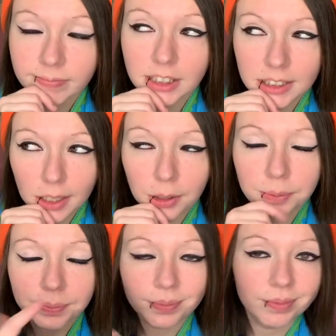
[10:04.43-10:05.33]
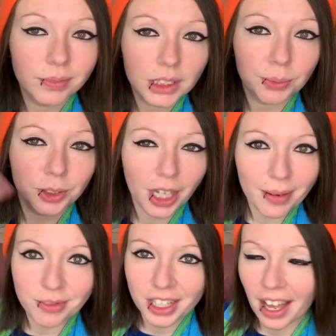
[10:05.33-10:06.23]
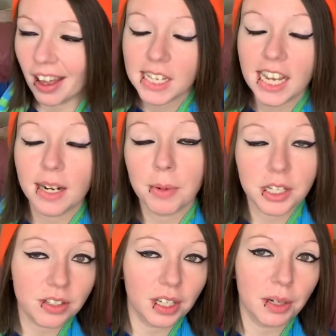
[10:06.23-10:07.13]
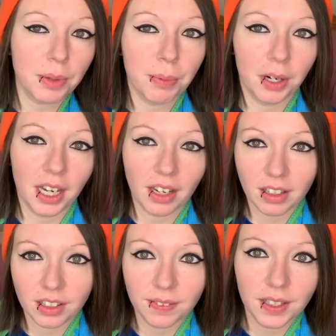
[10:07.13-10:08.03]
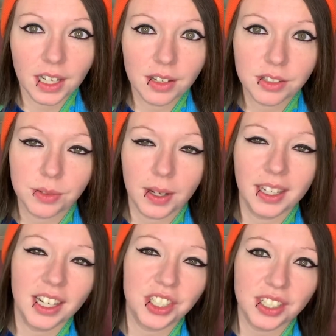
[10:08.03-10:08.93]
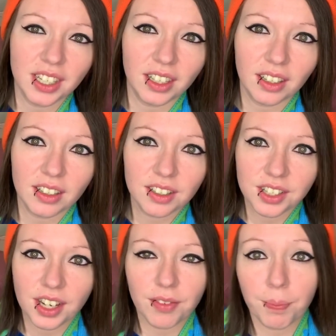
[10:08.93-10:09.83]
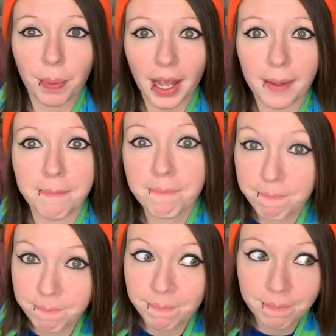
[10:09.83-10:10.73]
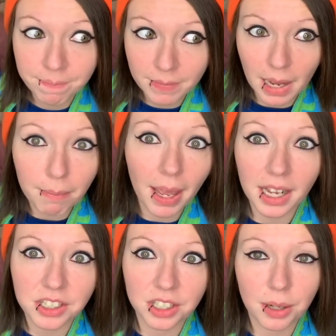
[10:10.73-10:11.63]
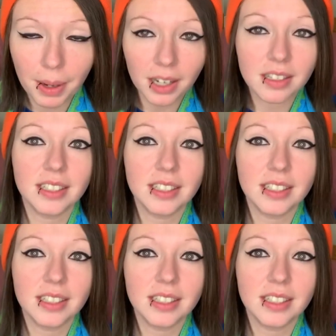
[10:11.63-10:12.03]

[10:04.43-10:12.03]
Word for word: So subscribe for that. And I'm also going to be putting out other videos as well, not just Aaron Carter stuff, but I'm passionate about it.